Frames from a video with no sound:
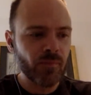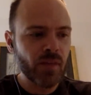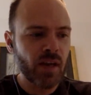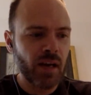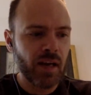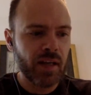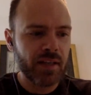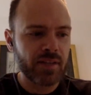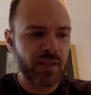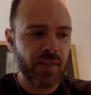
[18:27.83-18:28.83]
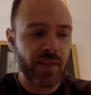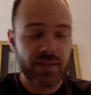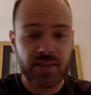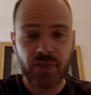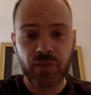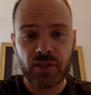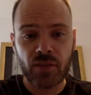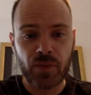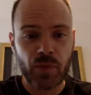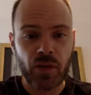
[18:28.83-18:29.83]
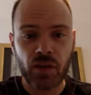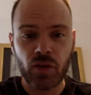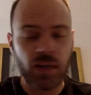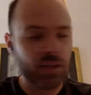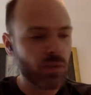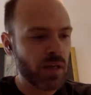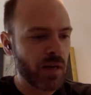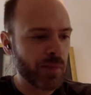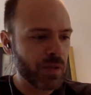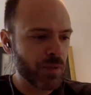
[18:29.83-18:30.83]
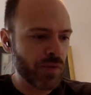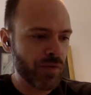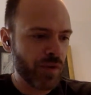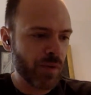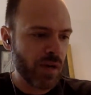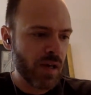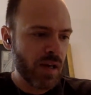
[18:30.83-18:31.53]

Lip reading: that's definitely something we're going to look at to accomplish moving forward.